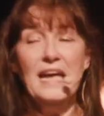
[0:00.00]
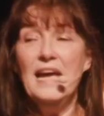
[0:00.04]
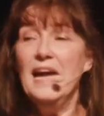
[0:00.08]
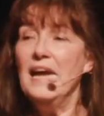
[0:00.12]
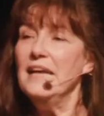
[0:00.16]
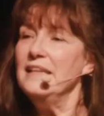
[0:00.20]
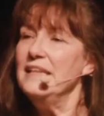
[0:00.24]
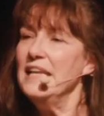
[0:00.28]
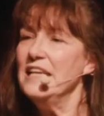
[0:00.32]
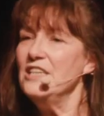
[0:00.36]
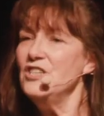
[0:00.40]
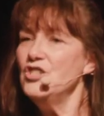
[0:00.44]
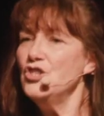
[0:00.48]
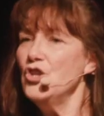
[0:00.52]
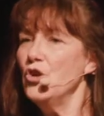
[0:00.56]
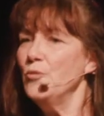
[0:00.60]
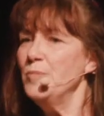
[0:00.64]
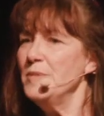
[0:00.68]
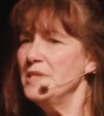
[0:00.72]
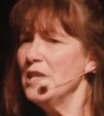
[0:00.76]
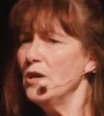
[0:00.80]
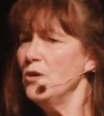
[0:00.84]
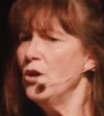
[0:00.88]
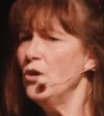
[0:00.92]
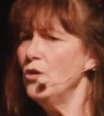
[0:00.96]
And then she
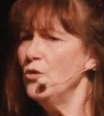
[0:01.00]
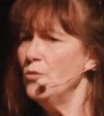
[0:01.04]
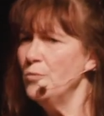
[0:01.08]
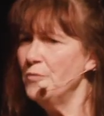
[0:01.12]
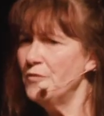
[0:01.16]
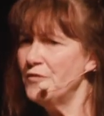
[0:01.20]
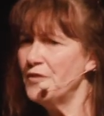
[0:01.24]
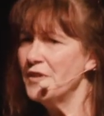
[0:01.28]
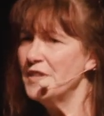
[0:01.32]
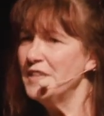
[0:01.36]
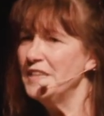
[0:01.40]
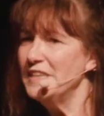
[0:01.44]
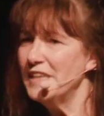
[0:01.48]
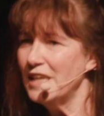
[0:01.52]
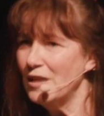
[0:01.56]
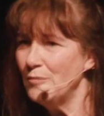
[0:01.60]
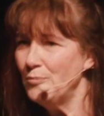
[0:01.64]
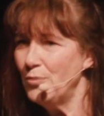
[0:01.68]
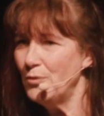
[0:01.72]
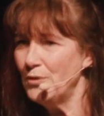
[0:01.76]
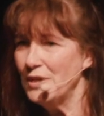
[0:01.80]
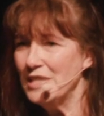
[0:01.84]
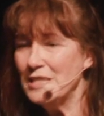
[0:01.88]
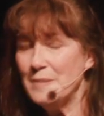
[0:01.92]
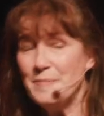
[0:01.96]
opened a home for the little
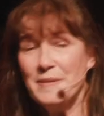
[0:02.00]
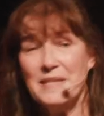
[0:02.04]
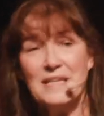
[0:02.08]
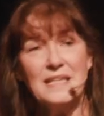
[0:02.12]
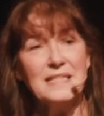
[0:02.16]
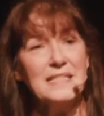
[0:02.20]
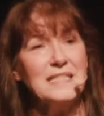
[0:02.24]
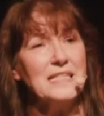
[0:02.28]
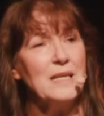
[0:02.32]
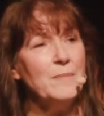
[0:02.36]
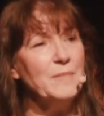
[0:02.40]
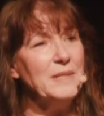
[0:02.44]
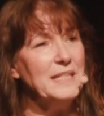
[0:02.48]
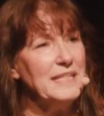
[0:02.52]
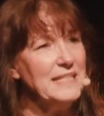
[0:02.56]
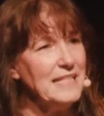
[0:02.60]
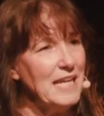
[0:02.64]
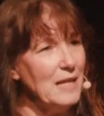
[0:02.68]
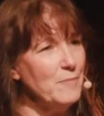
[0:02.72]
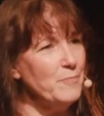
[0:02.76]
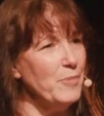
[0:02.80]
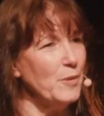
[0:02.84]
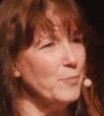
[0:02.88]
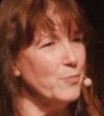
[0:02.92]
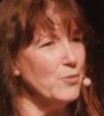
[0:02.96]
boys, because some of the
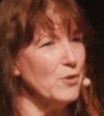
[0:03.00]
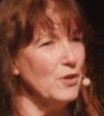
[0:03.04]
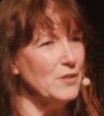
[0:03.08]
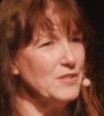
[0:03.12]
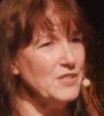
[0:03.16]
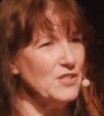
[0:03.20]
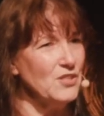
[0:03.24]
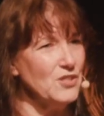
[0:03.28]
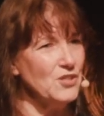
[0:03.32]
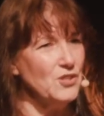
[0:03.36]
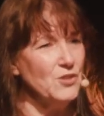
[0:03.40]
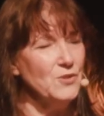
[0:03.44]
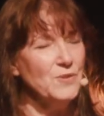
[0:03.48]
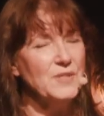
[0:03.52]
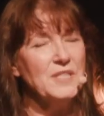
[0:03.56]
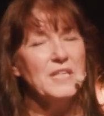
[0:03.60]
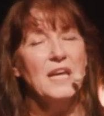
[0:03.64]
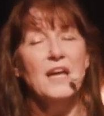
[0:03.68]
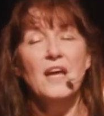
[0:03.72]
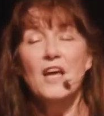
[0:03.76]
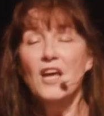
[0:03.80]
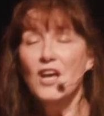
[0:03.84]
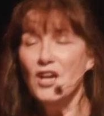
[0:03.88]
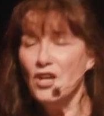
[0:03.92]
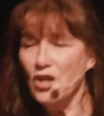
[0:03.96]
temple prostitutes
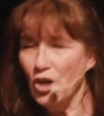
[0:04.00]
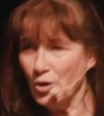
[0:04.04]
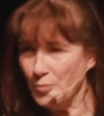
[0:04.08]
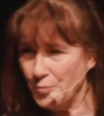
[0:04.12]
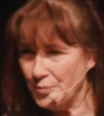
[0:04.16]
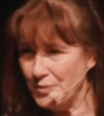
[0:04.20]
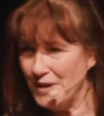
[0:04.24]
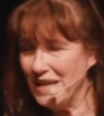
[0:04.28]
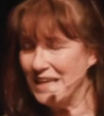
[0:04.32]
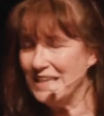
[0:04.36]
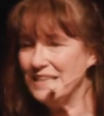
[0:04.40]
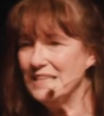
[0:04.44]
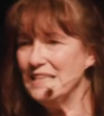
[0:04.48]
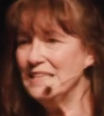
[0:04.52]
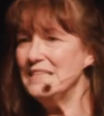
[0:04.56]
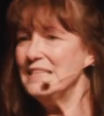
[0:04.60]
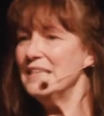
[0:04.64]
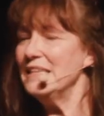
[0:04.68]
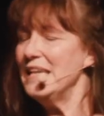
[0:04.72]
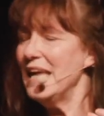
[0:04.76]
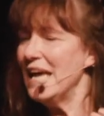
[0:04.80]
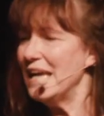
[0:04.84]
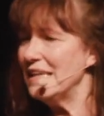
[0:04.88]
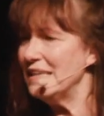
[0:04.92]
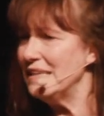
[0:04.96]
got pregnant
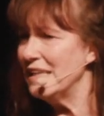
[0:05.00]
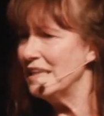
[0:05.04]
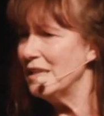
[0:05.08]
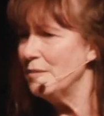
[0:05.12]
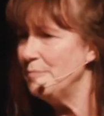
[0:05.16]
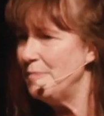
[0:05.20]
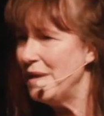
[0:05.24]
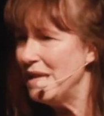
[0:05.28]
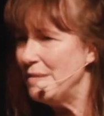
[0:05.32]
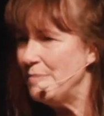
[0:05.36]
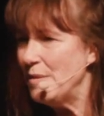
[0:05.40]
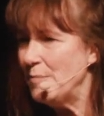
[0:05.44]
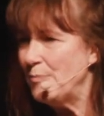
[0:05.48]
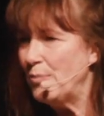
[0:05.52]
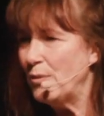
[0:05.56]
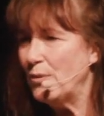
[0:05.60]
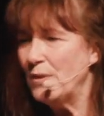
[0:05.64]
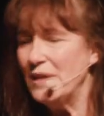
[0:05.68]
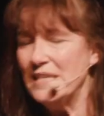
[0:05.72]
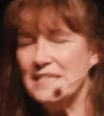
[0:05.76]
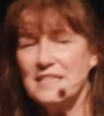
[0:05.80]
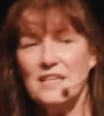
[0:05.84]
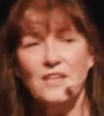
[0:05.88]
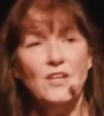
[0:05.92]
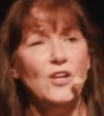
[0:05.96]
and had little baby
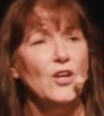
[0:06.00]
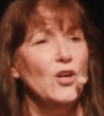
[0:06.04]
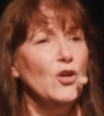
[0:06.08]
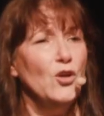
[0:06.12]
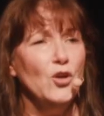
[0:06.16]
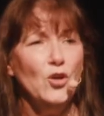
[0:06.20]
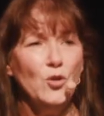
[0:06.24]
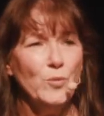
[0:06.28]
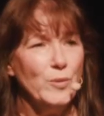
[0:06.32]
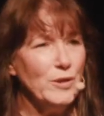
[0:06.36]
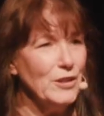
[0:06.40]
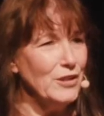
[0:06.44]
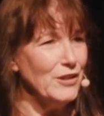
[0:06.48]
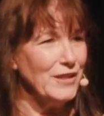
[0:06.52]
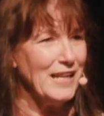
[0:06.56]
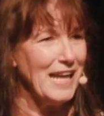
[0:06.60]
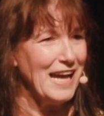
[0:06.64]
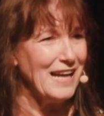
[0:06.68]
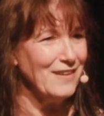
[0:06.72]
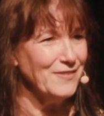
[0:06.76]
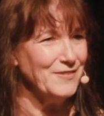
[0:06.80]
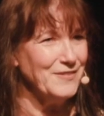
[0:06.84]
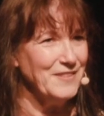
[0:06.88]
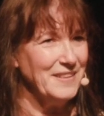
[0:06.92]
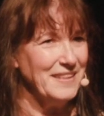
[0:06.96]
boys, and who would look
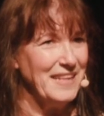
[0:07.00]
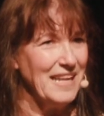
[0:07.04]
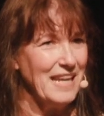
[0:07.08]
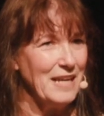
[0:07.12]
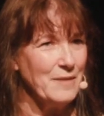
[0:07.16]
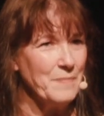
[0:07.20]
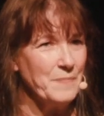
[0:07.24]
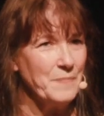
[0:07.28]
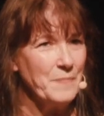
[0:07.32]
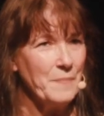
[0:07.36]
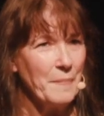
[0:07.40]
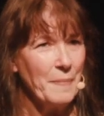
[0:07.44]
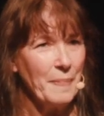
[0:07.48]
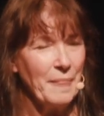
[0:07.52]
after them?